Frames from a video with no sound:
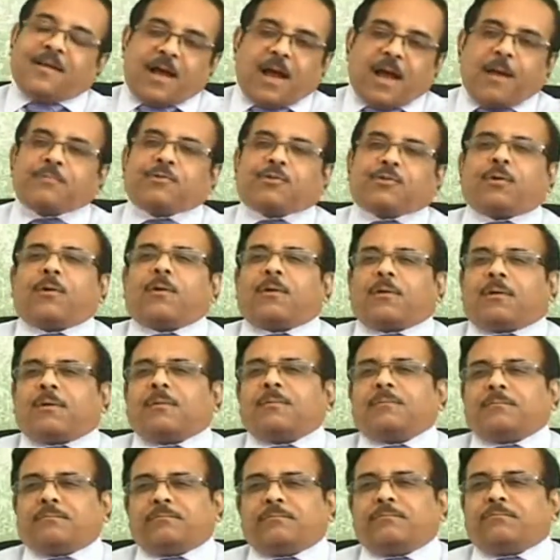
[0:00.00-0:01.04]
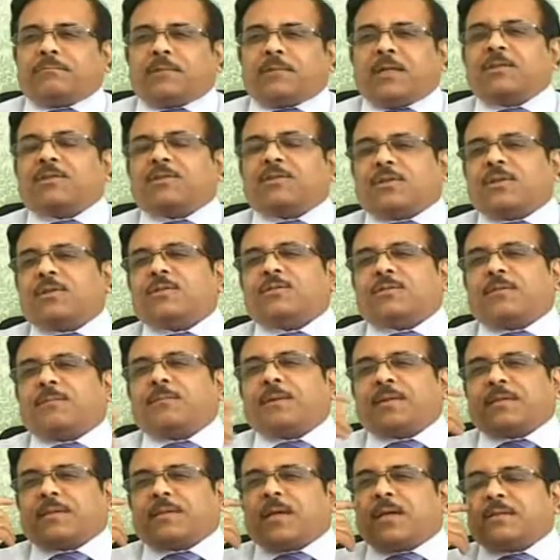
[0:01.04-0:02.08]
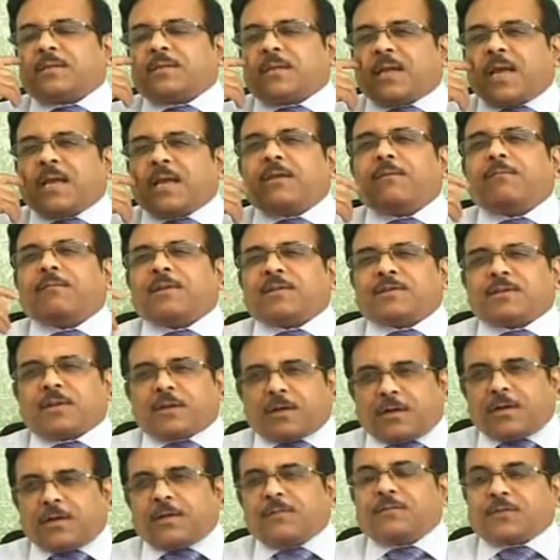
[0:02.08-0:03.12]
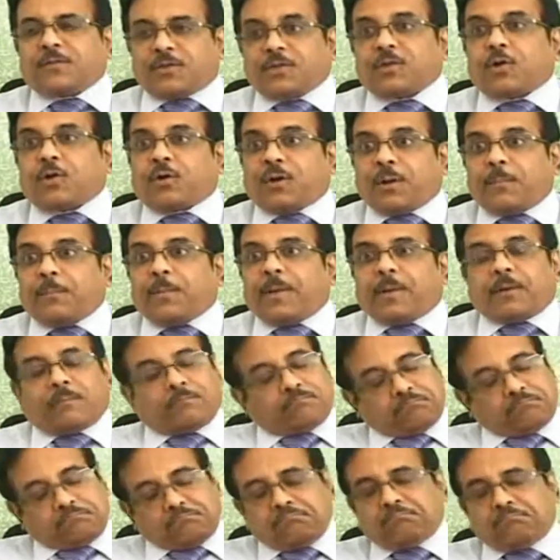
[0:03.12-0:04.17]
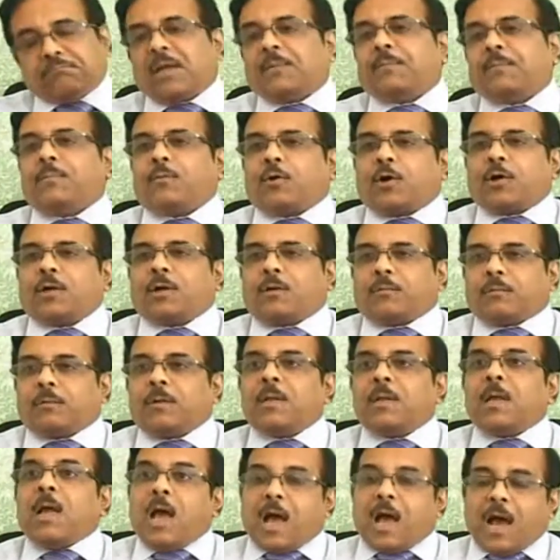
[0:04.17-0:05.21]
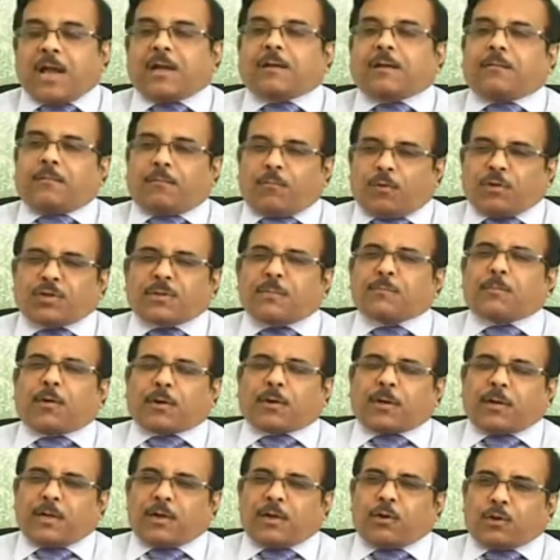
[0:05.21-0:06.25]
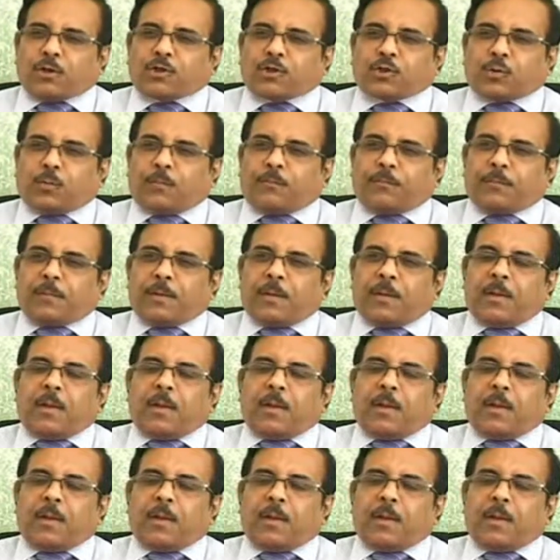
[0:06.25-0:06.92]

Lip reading: I'm sure the incidence of breast cancer, like in Western countries, which is not dipping, can be brought down. And most importantly also,